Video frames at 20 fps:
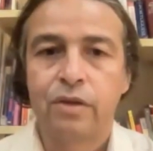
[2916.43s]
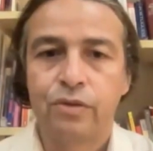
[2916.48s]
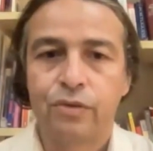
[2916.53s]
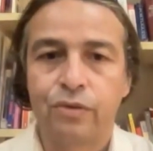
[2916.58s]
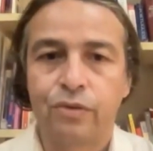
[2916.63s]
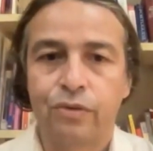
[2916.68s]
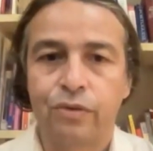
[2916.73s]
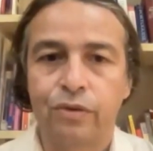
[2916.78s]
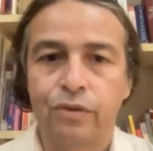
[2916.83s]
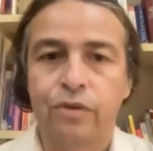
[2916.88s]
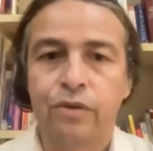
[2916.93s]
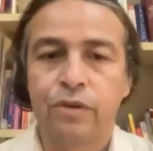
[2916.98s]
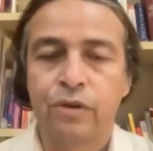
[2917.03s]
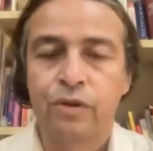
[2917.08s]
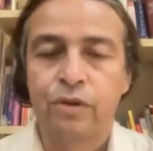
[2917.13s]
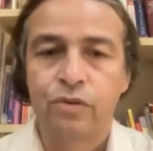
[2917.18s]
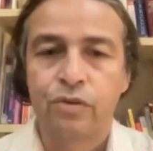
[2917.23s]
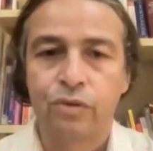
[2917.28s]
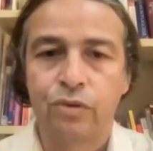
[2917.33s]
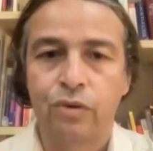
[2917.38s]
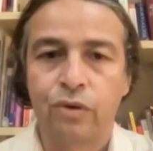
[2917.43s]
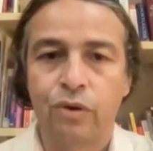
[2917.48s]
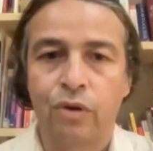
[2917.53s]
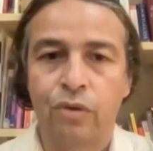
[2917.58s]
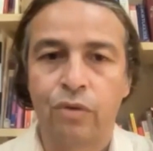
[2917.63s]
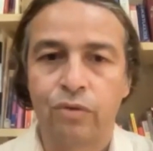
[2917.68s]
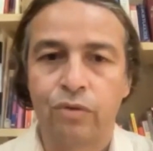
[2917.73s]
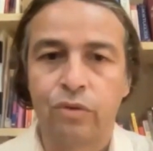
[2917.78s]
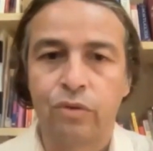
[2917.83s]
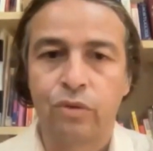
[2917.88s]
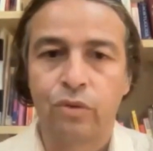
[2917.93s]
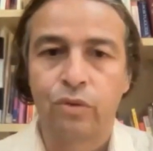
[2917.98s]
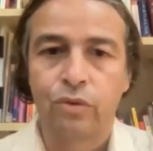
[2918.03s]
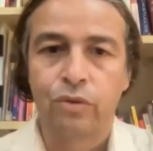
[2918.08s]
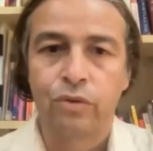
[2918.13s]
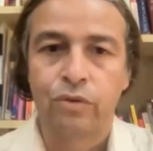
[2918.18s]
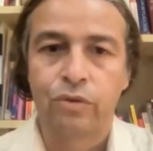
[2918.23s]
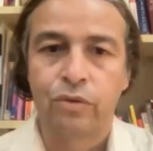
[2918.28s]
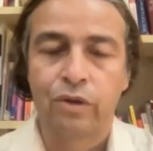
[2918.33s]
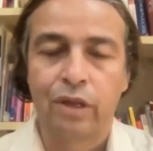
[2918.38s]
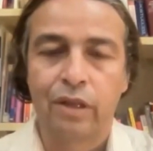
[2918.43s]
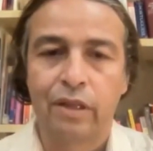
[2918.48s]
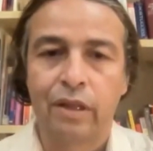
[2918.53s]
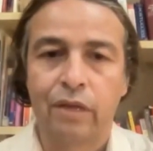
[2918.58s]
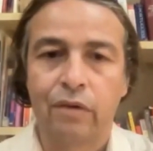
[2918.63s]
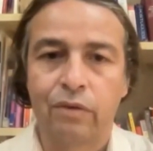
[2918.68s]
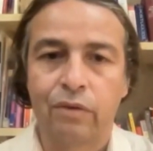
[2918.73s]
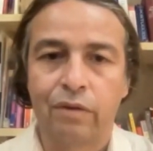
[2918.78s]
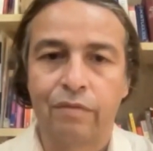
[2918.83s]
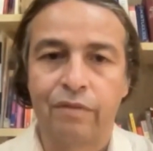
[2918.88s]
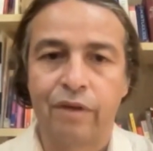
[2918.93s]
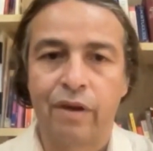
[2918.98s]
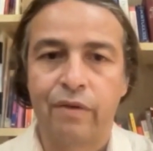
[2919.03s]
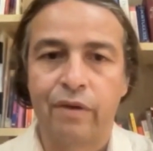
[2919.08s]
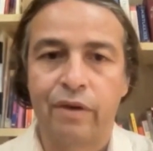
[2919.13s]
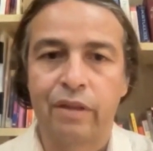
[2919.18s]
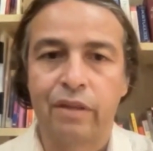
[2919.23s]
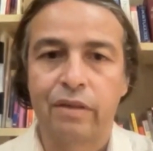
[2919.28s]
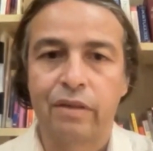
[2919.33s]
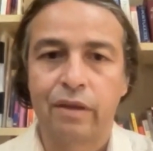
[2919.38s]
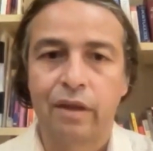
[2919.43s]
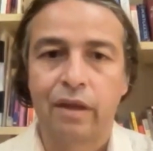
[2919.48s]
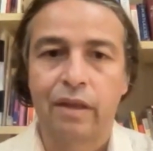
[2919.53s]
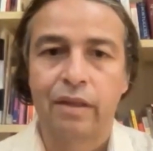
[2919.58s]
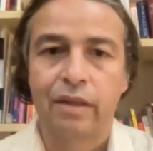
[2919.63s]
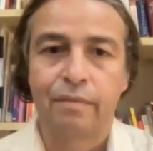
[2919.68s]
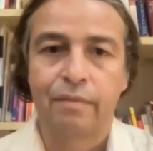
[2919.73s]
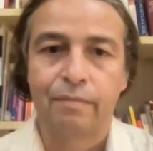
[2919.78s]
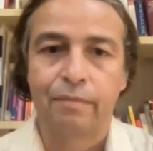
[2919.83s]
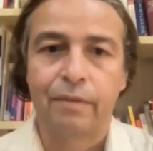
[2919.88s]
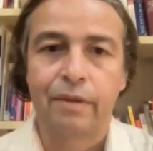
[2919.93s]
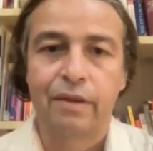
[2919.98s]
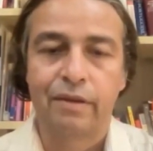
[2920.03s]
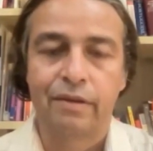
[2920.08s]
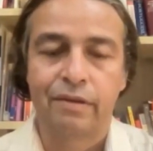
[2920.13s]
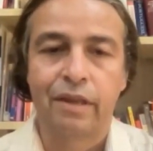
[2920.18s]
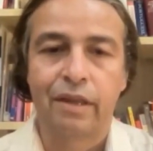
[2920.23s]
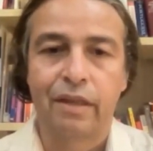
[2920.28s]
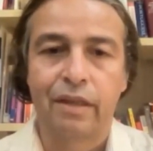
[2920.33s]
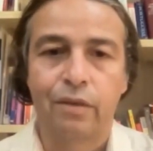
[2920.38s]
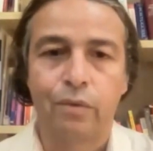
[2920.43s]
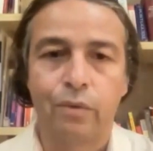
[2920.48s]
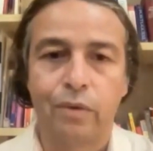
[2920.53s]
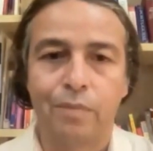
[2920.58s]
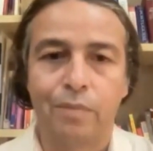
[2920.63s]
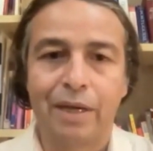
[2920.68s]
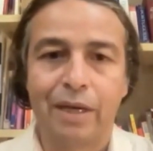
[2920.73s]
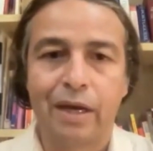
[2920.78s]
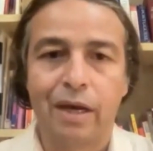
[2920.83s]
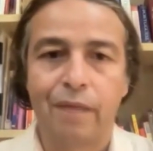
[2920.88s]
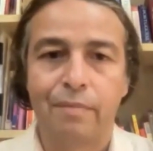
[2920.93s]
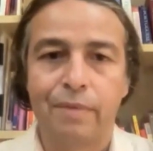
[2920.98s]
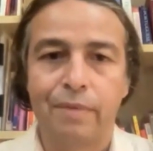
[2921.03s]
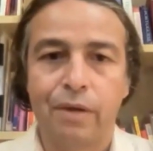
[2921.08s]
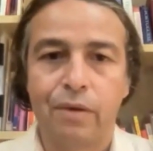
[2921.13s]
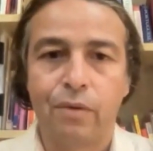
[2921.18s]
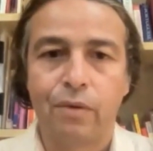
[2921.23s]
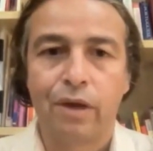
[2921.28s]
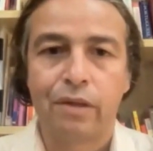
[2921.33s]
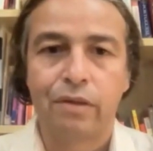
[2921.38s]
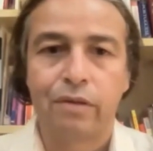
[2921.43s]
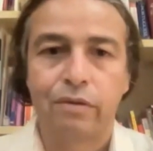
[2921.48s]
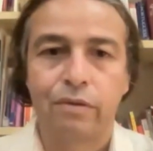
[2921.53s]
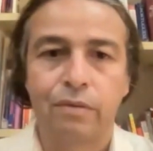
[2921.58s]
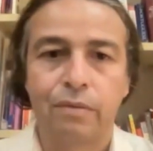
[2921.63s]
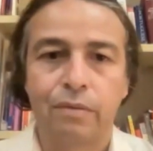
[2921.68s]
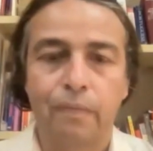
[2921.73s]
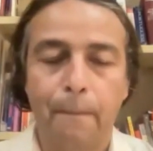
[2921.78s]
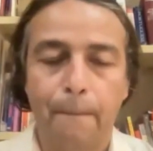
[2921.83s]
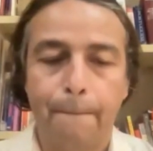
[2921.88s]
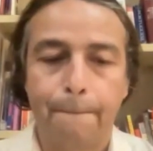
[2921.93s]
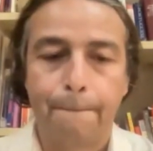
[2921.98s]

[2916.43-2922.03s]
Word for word: should should hold true to the delta variant and this data will be coming quite soon